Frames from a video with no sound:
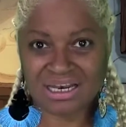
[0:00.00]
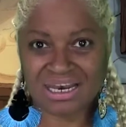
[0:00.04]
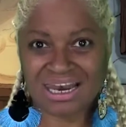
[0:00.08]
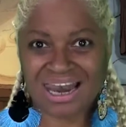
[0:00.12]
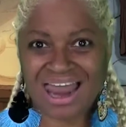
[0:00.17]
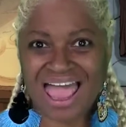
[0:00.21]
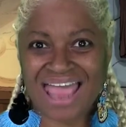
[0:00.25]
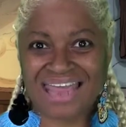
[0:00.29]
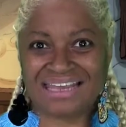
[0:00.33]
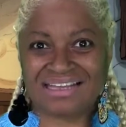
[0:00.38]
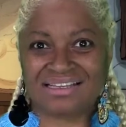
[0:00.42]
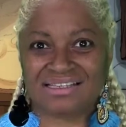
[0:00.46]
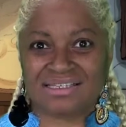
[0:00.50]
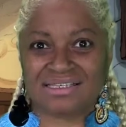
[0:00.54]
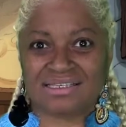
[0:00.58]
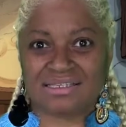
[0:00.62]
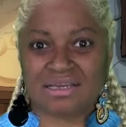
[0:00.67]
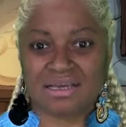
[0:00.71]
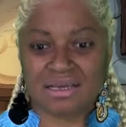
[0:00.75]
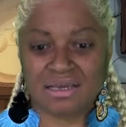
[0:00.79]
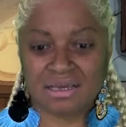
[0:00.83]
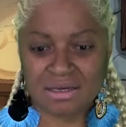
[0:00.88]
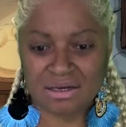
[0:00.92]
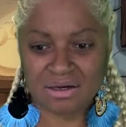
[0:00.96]
Lights
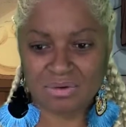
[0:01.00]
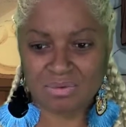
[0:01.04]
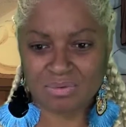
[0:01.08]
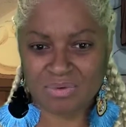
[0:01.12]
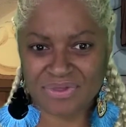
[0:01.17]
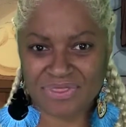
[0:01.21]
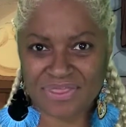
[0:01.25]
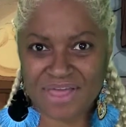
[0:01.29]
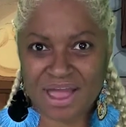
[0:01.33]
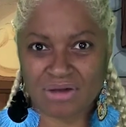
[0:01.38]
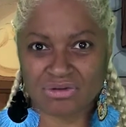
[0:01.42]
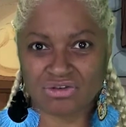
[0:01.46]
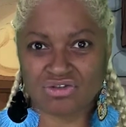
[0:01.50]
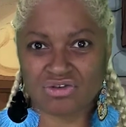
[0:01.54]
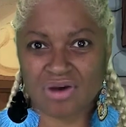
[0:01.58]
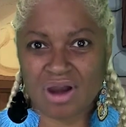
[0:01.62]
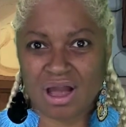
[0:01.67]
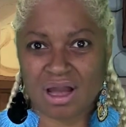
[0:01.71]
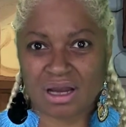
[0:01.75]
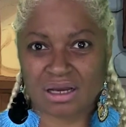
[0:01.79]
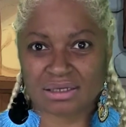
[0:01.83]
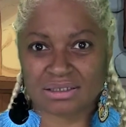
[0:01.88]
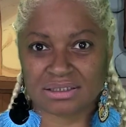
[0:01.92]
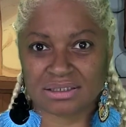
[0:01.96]
without
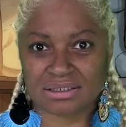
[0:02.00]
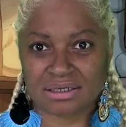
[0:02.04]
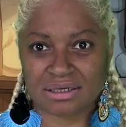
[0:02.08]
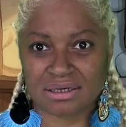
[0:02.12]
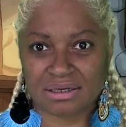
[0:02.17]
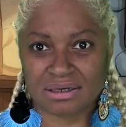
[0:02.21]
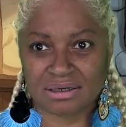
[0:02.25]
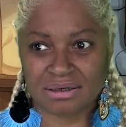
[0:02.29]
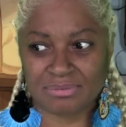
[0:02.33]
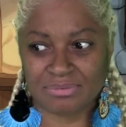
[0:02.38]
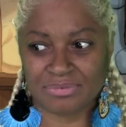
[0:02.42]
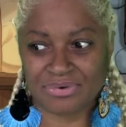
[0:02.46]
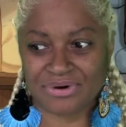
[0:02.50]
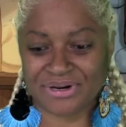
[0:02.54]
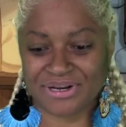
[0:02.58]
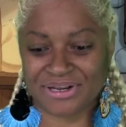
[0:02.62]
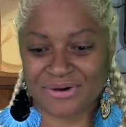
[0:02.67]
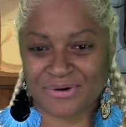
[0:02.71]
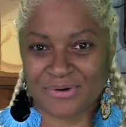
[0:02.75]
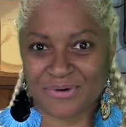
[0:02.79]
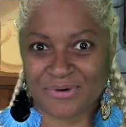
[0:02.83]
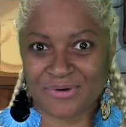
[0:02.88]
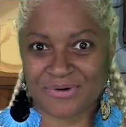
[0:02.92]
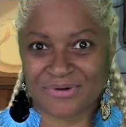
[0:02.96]
drugs. Pretty
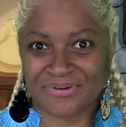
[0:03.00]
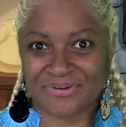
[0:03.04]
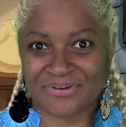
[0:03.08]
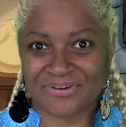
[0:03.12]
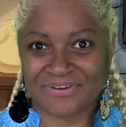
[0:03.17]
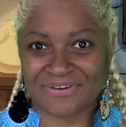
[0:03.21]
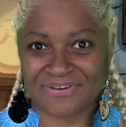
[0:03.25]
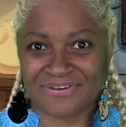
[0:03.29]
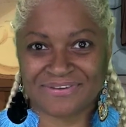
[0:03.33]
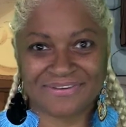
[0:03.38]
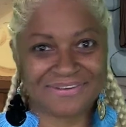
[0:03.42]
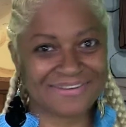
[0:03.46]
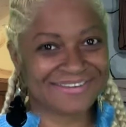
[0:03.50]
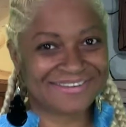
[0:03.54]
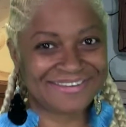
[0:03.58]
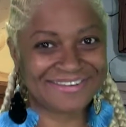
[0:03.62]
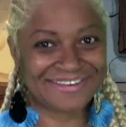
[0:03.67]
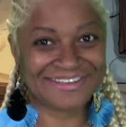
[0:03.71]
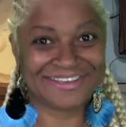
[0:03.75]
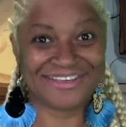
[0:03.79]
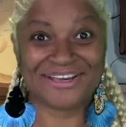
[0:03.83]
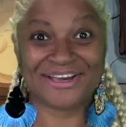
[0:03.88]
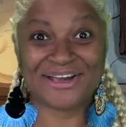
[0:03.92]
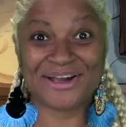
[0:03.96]
cool.
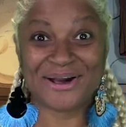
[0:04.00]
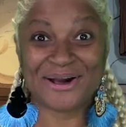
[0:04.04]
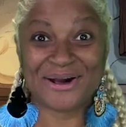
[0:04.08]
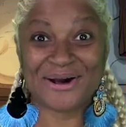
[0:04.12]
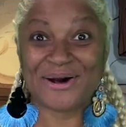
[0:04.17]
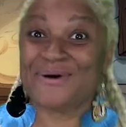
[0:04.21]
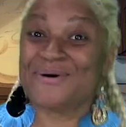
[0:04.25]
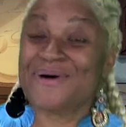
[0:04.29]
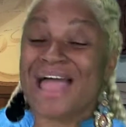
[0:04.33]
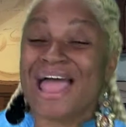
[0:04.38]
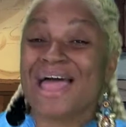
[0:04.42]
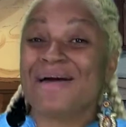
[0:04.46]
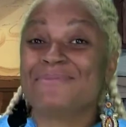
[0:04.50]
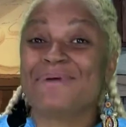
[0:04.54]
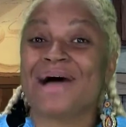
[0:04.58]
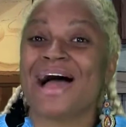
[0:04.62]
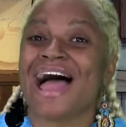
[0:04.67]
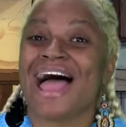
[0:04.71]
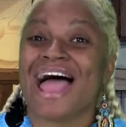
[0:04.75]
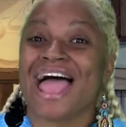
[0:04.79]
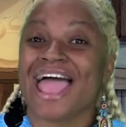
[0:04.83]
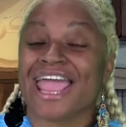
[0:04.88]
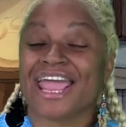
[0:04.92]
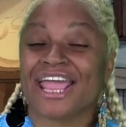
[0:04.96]
Who am
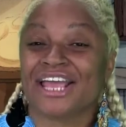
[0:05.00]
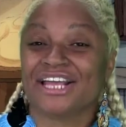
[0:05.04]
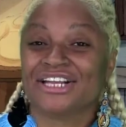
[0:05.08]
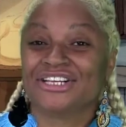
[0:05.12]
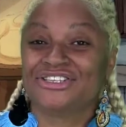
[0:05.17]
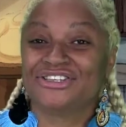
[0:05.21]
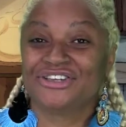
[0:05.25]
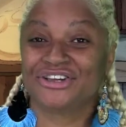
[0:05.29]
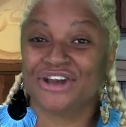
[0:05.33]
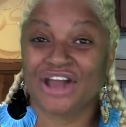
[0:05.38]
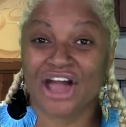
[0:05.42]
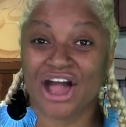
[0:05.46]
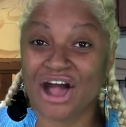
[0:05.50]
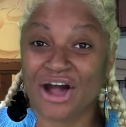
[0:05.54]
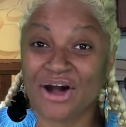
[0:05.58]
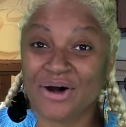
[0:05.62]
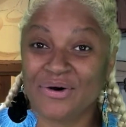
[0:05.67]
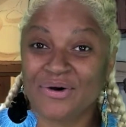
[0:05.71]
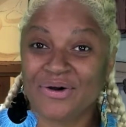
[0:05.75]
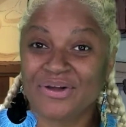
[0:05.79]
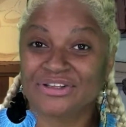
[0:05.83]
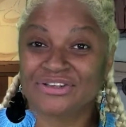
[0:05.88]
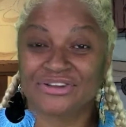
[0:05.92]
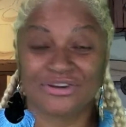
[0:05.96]
I? Do you
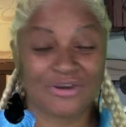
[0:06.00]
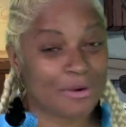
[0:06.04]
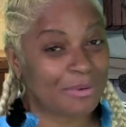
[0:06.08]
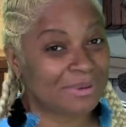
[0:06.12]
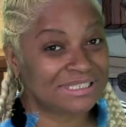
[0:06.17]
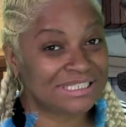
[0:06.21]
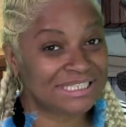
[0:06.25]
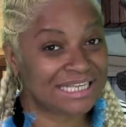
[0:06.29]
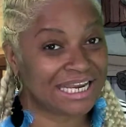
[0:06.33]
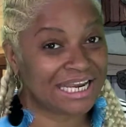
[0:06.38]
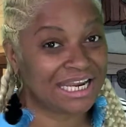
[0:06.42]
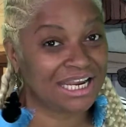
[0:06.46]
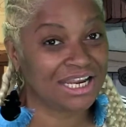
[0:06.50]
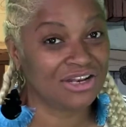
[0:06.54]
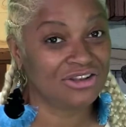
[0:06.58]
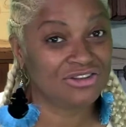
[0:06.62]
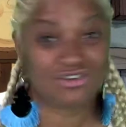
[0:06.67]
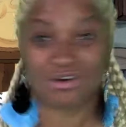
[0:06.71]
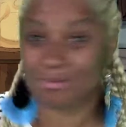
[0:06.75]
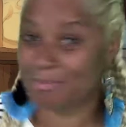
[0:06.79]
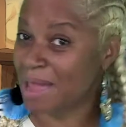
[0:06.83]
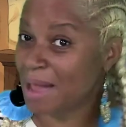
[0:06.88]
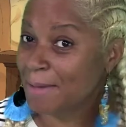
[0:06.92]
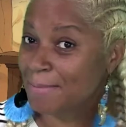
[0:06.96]
know? Do you know what scene?
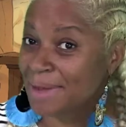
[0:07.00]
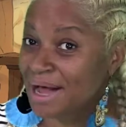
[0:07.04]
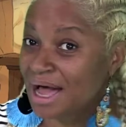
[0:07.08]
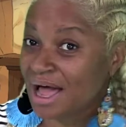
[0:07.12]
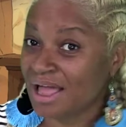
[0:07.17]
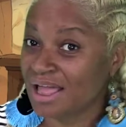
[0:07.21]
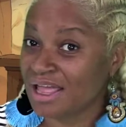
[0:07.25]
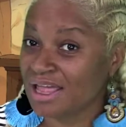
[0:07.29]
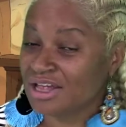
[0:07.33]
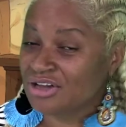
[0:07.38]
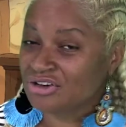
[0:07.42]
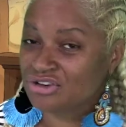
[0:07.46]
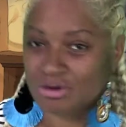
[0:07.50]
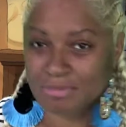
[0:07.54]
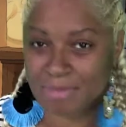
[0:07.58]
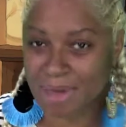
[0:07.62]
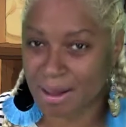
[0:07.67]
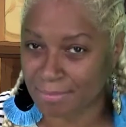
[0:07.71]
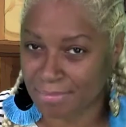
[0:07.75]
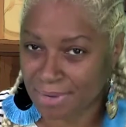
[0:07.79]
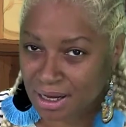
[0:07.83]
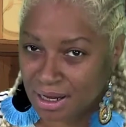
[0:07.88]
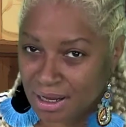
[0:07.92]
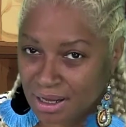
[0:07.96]
Do you remember? Do you
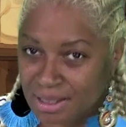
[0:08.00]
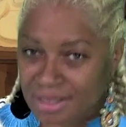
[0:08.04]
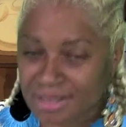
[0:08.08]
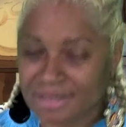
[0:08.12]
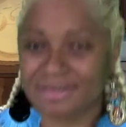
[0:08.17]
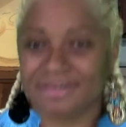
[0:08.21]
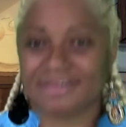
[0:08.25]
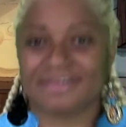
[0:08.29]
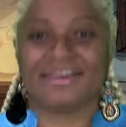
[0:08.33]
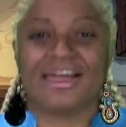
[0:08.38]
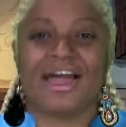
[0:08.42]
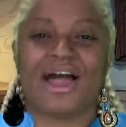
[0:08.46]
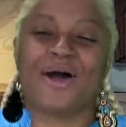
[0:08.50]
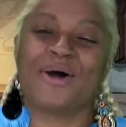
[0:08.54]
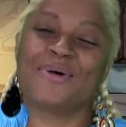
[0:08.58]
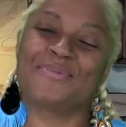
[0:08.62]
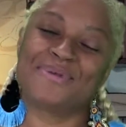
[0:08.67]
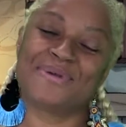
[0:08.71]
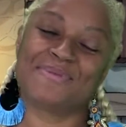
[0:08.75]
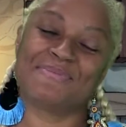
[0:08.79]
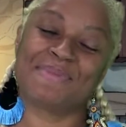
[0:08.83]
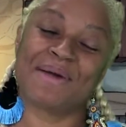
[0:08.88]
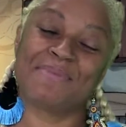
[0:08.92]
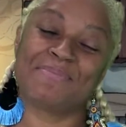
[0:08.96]
remember? I hope
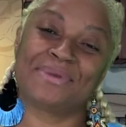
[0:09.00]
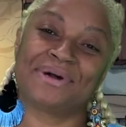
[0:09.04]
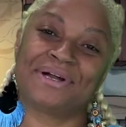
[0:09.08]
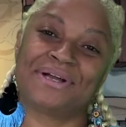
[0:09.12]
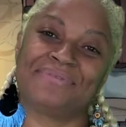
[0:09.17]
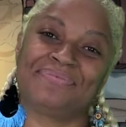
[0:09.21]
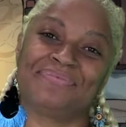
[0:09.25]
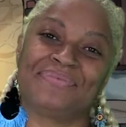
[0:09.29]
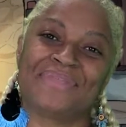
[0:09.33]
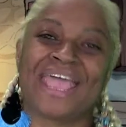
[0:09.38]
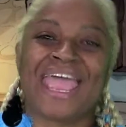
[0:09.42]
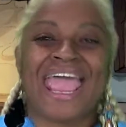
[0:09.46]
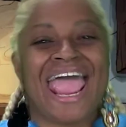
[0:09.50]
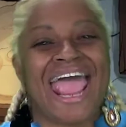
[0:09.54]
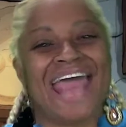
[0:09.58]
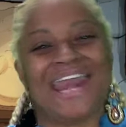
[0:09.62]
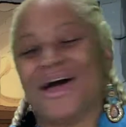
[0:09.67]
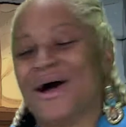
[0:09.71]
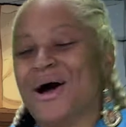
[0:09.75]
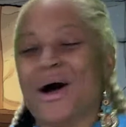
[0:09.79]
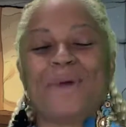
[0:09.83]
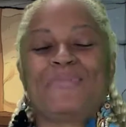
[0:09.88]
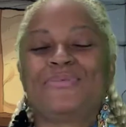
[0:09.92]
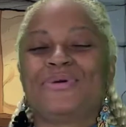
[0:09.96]
you remember. And
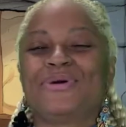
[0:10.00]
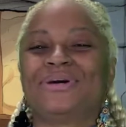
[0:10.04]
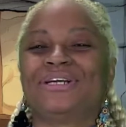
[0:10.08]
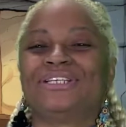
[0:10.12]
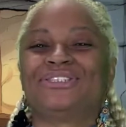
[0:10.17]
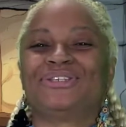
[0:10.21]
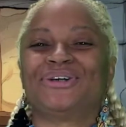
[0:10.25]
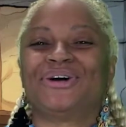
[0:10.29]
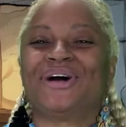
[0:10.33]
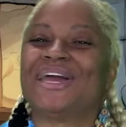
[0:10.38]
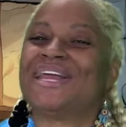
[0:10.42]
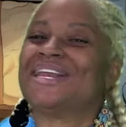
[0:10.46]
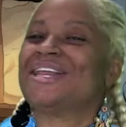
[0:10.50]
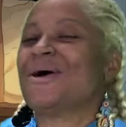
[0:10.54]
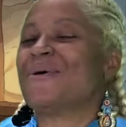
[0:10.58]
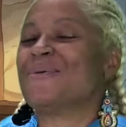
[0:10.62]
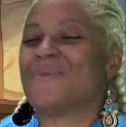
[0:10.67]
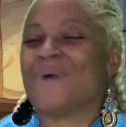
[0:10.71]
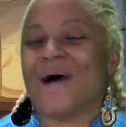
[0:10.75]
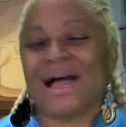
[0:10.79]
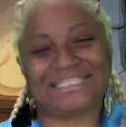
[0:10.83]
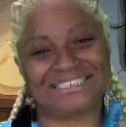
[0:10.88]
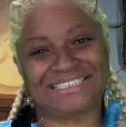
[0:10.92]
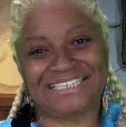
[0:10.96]
I hope you enjoyed
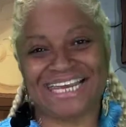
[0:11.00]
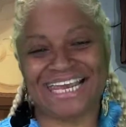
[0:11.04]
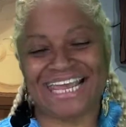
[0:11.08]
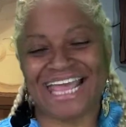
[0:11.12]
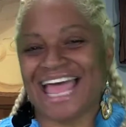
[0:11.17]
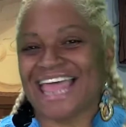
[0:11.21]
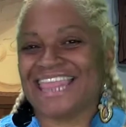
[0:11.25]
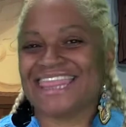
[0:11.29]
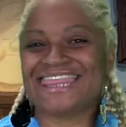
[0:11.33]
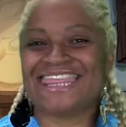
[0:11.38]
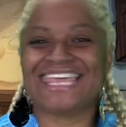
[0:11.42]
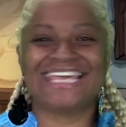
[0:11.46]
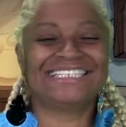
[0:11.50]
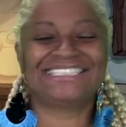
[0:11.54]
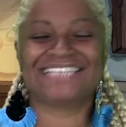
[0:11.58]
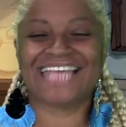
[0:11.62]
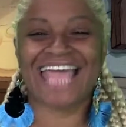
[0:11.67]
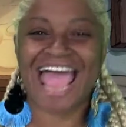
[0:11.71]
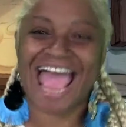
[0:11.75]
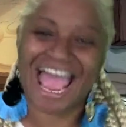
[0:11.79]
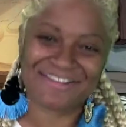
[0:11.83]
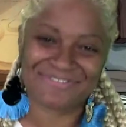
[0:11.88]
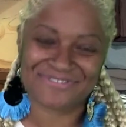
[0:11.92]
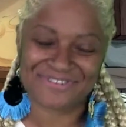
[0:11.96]
watching this
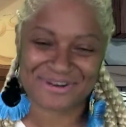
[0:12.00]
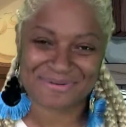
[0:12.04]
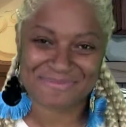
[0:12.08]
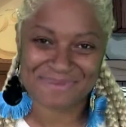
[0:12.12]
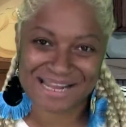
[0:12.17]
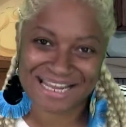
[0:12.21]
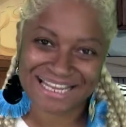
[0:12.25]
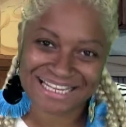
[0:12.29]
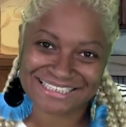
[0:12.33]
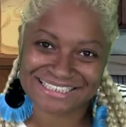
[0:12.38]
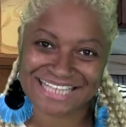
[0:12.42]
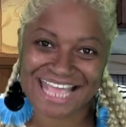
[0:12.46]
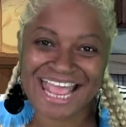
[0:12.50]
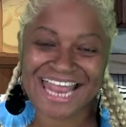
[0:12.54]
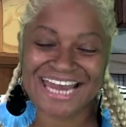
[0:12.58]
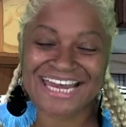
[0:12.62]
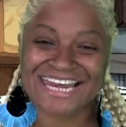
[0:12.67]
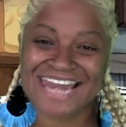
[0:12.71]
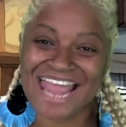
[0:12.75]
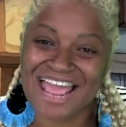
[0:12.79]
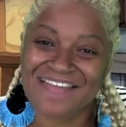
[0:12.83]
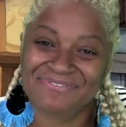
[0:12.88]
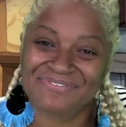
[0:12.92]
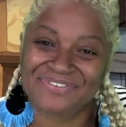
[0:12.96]
AfterBuzz
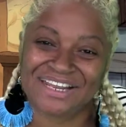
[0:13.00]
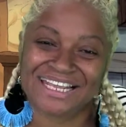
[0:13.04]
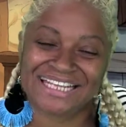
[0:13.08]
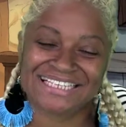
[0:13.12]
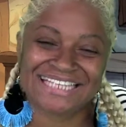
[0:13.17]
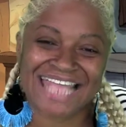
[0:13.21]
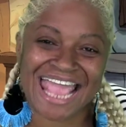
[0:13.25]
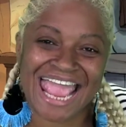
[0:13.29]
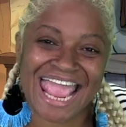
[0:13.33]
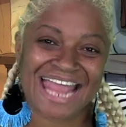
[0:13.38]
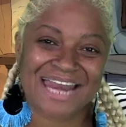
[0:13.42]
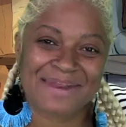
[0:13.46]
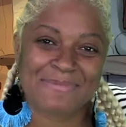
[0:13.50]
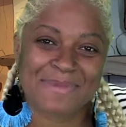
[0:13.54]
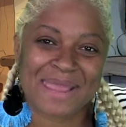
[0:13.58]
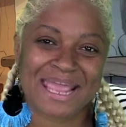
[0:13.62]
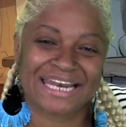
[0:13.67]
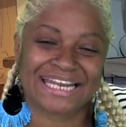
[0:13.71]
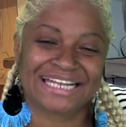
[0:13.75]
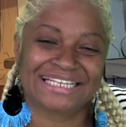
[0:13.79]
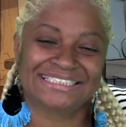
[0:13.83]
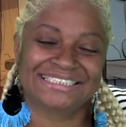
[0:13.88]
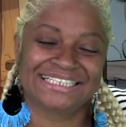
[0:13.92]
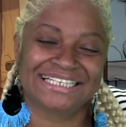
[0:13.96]
Netflix
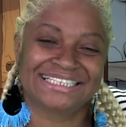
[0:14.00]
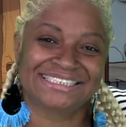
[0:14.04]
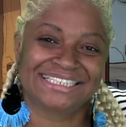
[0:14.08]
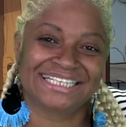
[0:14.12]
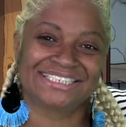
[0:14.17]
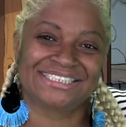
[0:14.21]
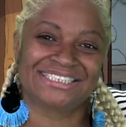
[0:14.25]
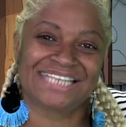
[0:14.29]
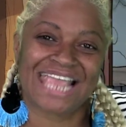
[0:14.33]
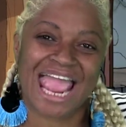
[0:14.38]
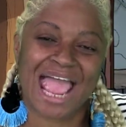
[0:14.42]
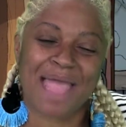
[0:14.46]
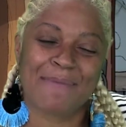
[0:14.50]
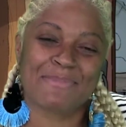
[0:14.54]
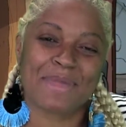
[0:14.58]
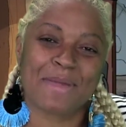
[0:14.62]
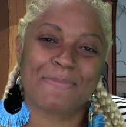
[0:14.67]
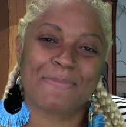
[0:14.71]
animated Disenchantment,